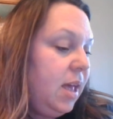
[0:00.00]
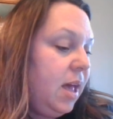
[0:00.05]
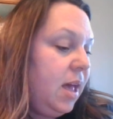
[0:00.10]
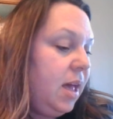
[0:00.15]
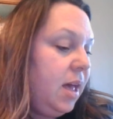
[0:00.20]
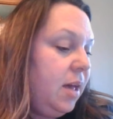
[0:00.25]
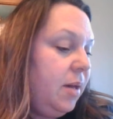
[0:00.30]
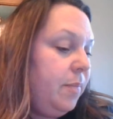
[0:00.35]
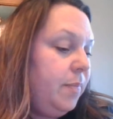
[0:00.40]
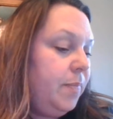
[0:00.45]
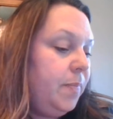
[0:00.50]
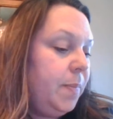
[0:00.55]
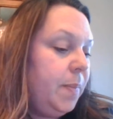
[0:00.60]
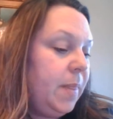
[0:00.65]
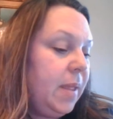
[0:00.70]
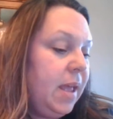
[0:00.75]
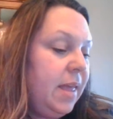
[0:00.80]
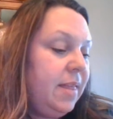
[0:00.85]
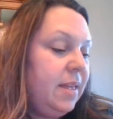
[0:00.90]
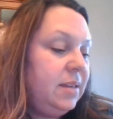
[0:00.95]
And
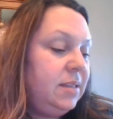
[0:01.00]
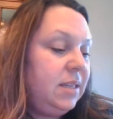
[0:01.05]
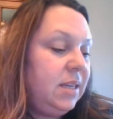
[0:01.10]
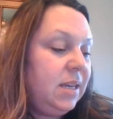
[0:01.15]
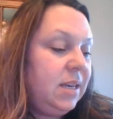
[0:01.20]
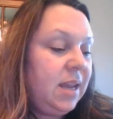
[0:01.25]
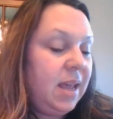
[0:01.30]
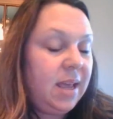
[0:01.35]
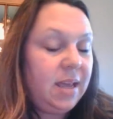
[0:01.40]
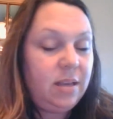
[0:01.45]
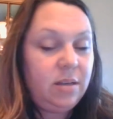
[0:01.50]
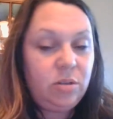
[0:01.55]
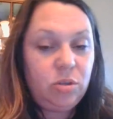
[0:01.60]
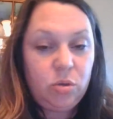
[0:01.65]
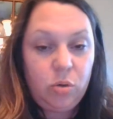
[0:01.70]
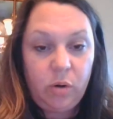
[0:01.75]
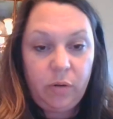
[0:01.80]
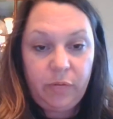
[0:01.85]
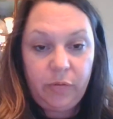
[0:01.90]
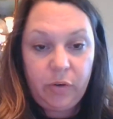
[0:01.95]
the DNA,
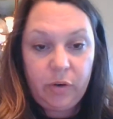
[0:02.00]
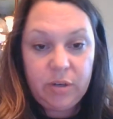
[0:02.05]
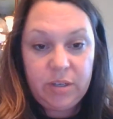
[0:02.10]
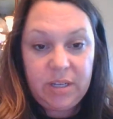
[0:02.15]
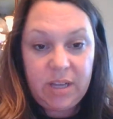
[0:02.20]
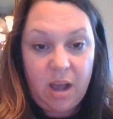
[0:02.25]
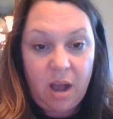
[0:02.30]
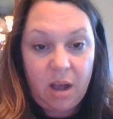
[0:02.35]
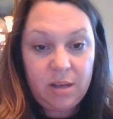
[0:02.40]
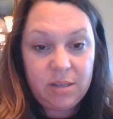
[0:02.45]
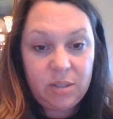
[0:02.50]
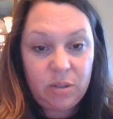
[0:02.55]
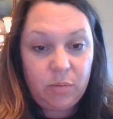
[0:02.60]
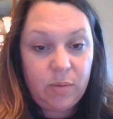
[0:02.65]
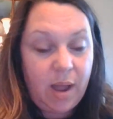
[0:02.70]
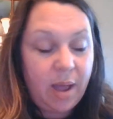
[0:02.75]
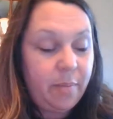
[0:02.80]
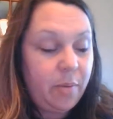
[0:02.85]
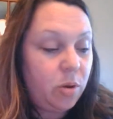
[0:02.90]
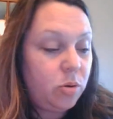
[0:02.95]
short for
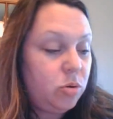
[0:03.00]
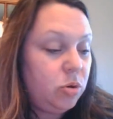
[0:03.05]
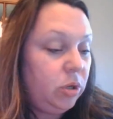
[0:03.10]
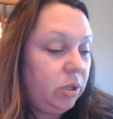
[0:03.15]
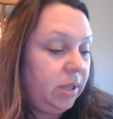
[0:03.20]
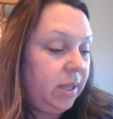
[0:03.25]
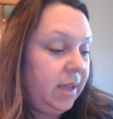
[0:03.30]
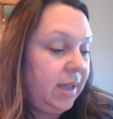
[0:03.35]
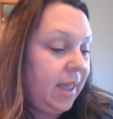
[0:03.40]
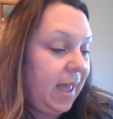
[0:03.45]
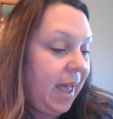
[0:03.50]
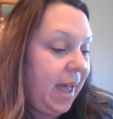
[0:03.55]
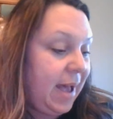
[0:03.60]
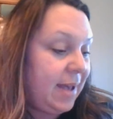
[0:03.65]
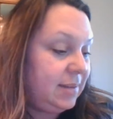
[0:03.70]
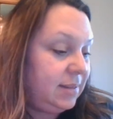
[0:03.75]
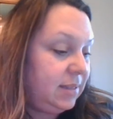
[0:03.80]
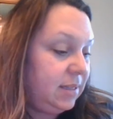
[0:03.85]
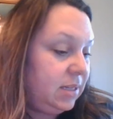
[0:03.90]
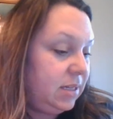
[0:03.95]
deoxyribonucleic
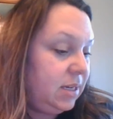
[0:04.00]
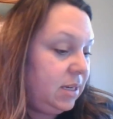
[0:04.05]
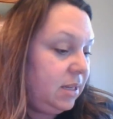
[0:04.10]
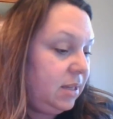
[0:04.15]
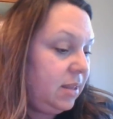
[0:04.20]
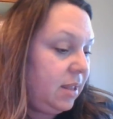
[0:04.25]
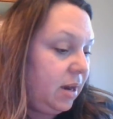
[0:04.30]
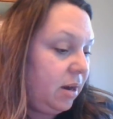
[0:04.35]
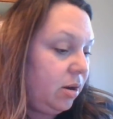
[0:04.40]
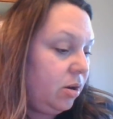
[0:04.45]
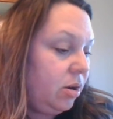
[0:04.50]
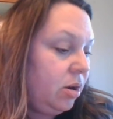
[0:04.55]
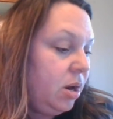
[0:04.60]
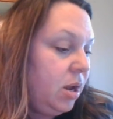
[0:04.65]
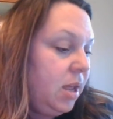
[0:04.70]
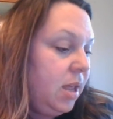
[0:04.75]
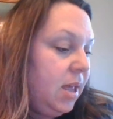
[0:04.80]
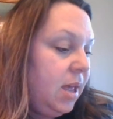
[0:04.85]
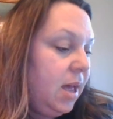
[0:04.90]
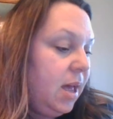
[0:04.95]
acid there,
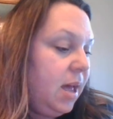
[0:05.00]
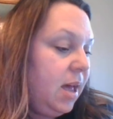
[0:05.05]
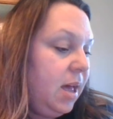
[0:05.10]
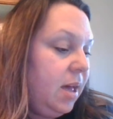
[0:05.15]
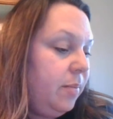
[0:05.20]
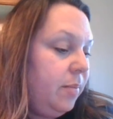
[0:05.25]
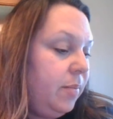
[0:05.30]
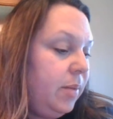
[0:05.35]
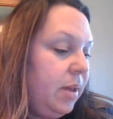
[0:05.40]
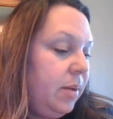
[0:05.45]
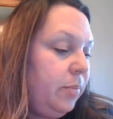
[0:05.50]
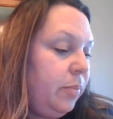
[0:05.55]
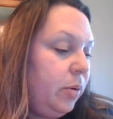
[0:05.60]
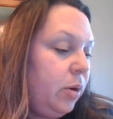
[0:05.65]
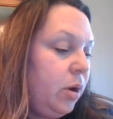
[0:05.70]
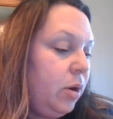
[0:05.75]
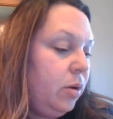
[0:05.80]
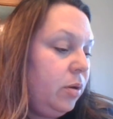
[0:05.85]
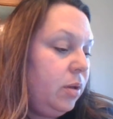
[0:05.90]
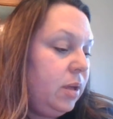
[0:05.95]

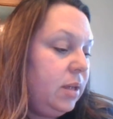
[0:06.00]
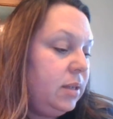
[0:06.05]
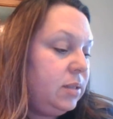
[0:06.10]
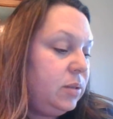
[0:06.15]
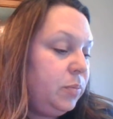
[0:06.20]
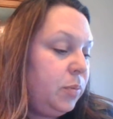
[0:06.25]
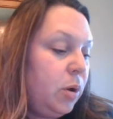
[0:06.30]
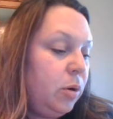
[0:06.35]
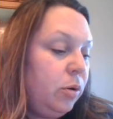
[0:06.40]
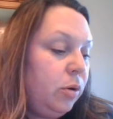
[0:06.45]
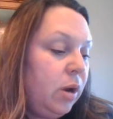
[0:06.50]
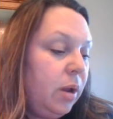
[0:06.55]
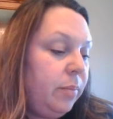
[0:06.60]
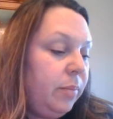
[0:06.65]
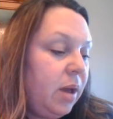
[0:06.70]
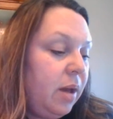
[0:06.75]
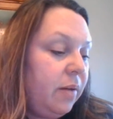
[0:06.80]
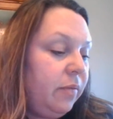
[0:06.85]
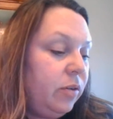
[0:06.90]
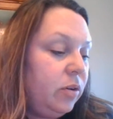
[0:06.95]
its program
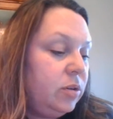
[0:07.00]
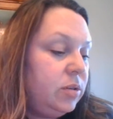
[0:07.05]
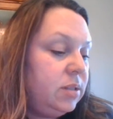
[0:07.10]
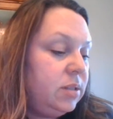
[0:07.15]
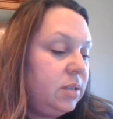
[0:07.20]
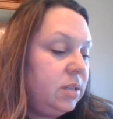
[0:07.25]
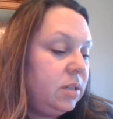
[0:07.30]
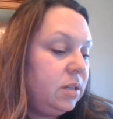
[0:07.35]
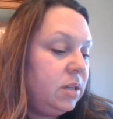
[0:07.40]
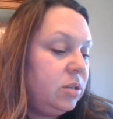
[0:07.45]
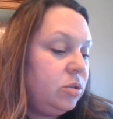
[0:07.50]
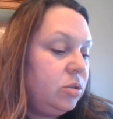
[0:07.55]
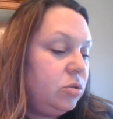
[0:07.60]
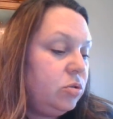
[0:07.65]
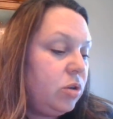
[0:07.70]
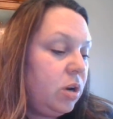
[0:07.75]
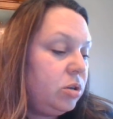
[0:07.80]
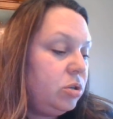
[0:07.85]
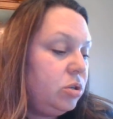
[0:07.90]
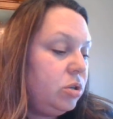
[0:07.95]
governs the
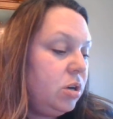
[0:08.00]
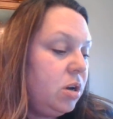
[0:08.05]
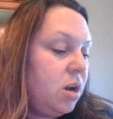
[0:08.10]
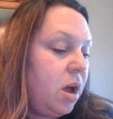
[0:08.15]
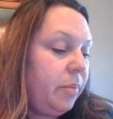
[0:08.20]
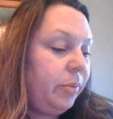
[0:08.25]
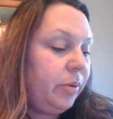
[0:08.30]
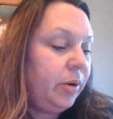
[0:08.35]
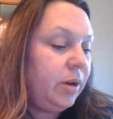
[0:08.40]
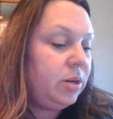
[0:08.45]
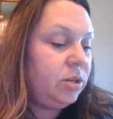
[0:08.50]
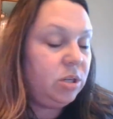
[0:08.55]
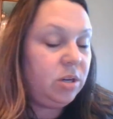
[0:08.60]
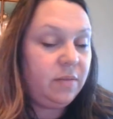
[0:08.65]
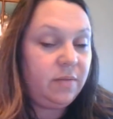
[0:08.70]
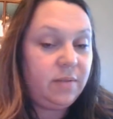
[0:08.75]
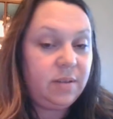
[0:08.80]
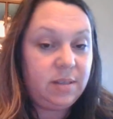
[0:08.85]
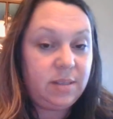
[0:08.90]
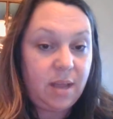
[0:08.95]
construction and operation
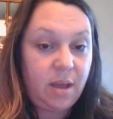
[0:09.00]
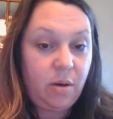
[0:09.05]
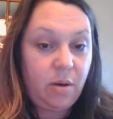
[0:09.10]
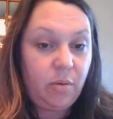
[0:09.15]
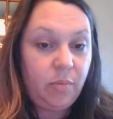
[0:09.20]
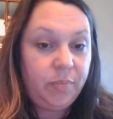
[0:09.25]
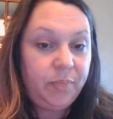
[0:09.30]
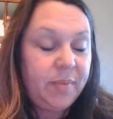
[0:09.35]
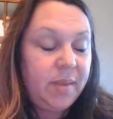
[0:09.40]
of the cell.